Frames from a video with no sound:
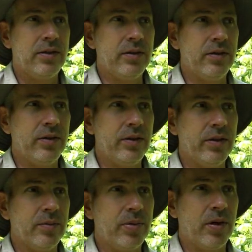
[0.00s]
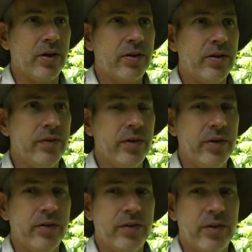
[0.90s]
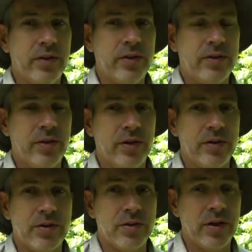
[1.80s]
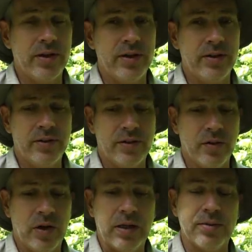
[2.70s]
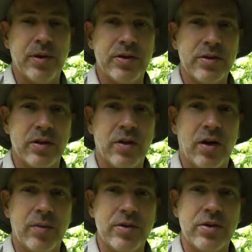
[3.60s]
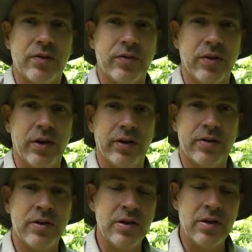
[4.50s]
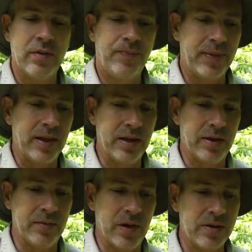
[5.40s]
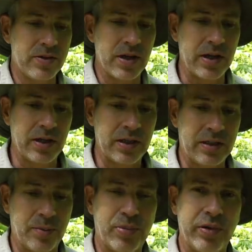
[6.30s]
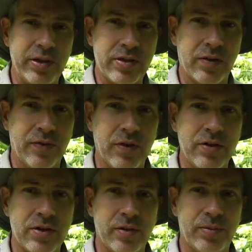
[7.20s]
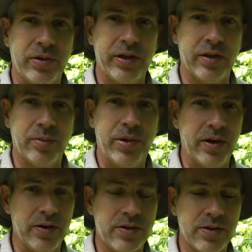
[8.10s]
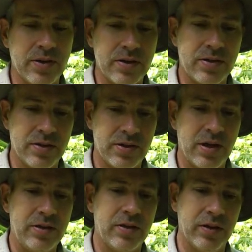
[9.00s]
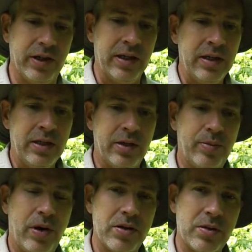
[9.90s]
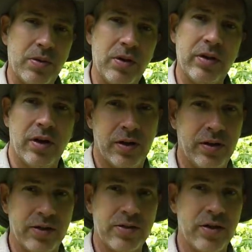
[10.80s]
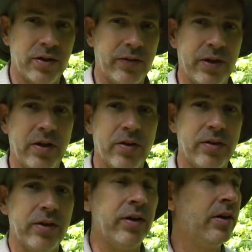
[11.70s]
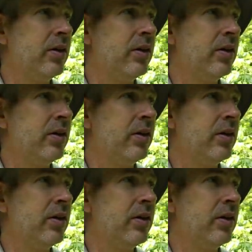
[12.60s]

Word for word: to the uh, productivity of the greater society. So as much as I talk about self-reliance, I'm not saying complete self-reliance or complete independence because that's essentially impossible and not necessarily even healthy.